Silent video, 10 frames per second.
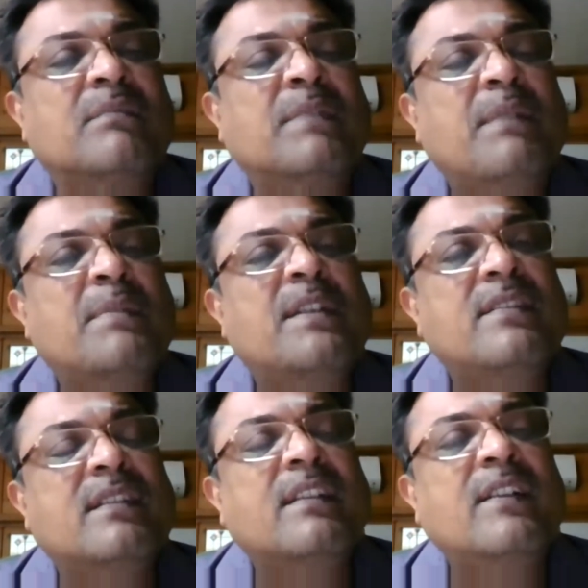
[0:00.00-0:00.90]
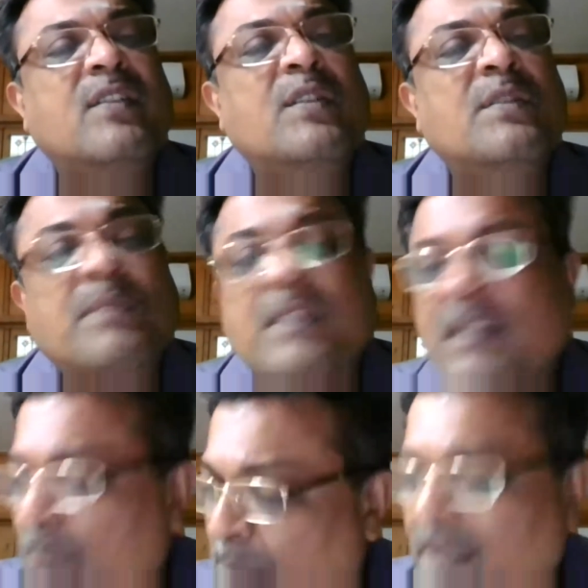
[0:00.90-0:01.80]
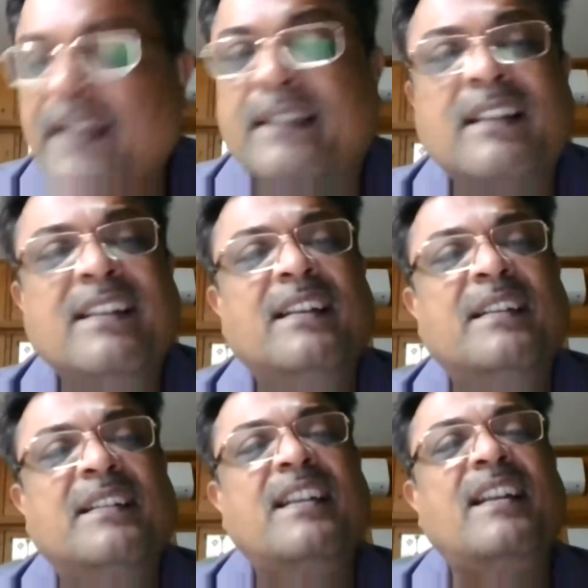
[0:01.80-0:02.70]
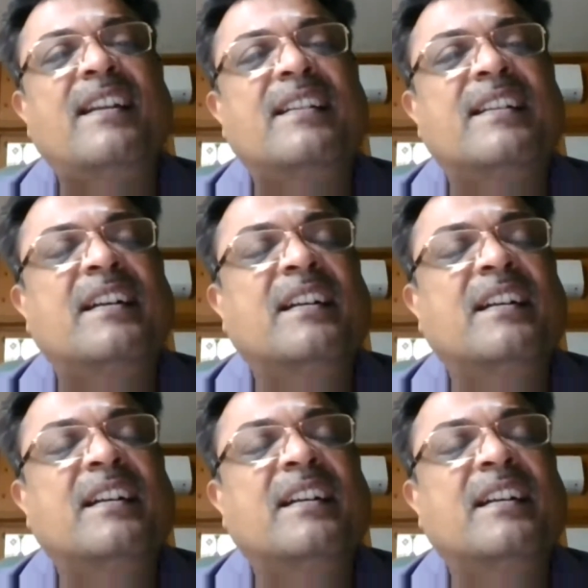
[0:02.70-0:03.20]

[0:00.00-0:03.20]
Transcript: Prime Minister gets completely derailed